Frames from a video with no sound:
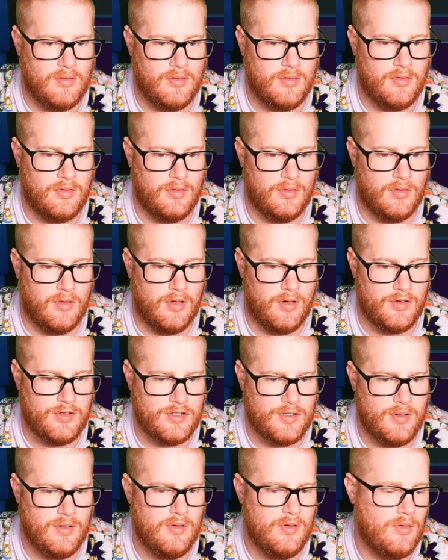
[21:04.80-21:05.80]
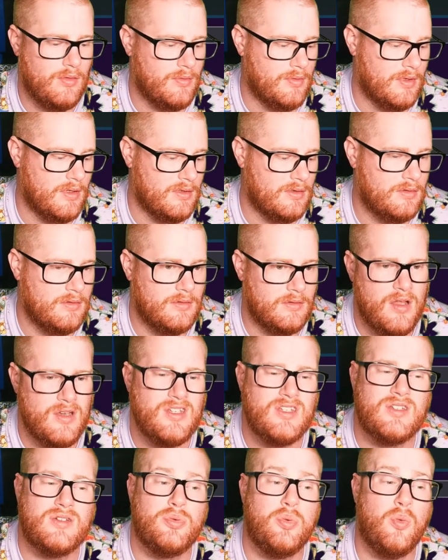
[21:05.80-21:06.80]
large. Oh, well.
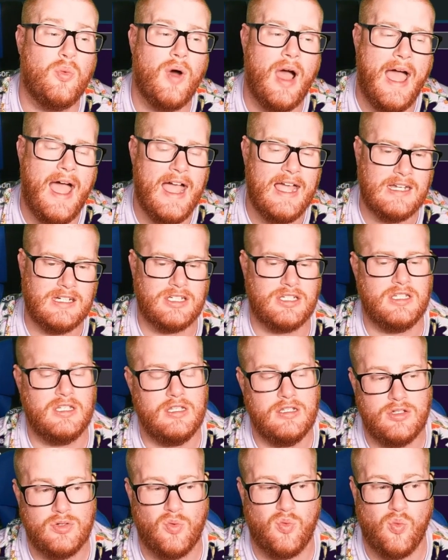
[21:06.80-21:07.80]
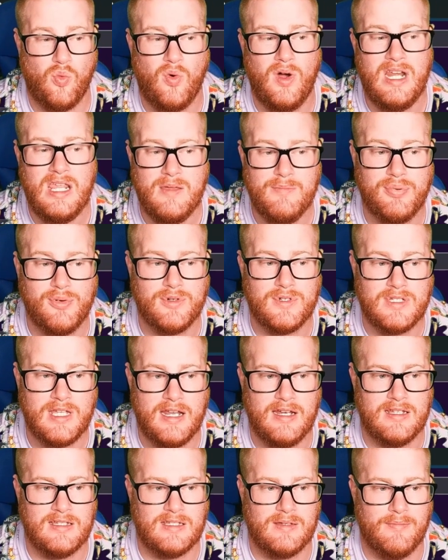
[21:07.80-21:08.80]
Actually,
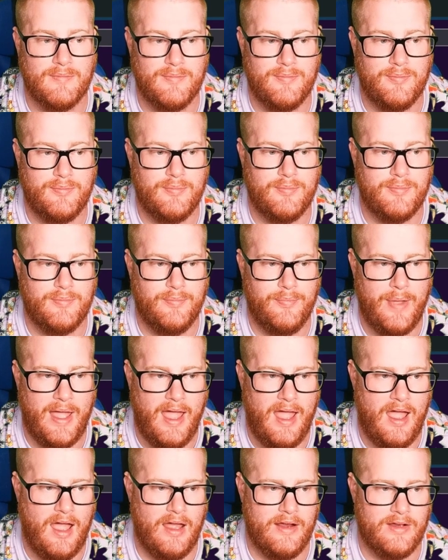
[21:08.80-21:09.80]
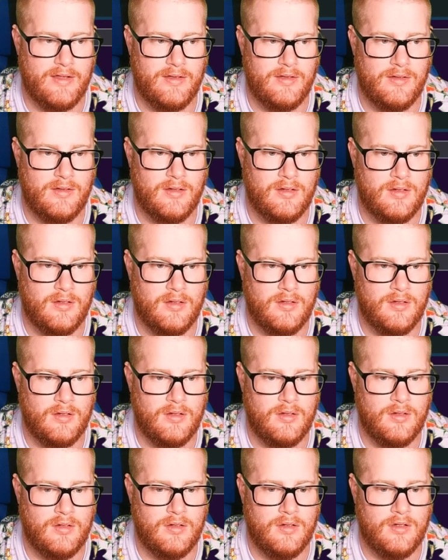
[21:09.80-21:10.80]
20% isn't bad.
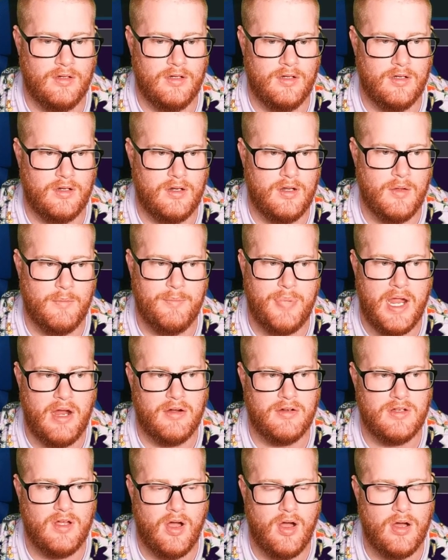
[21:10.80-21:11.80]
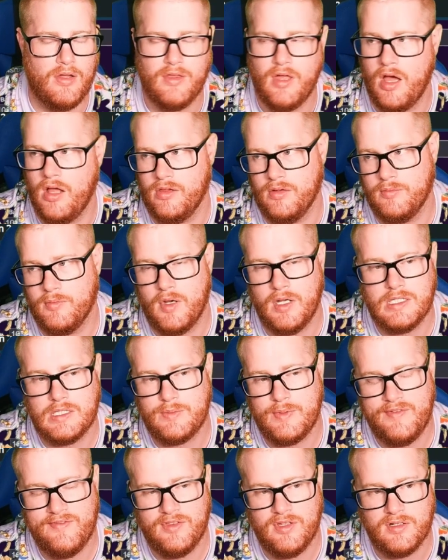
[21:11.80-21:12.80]
Compared to all the other mons
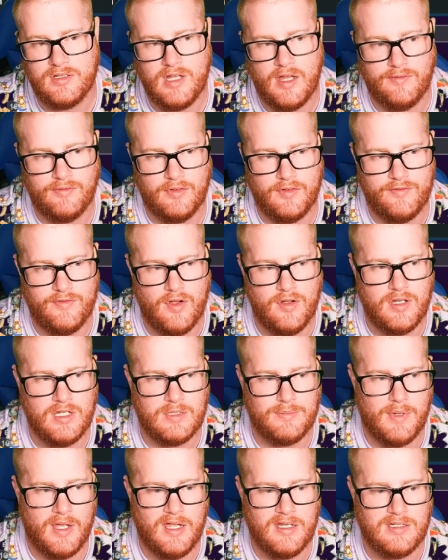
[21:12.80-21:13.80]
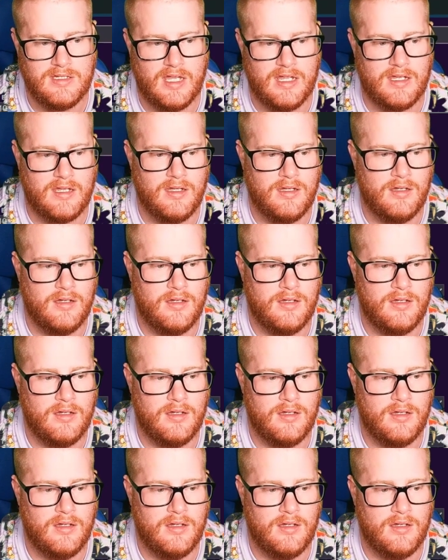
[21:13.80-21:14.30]
we've looked at for Focus Blast, like,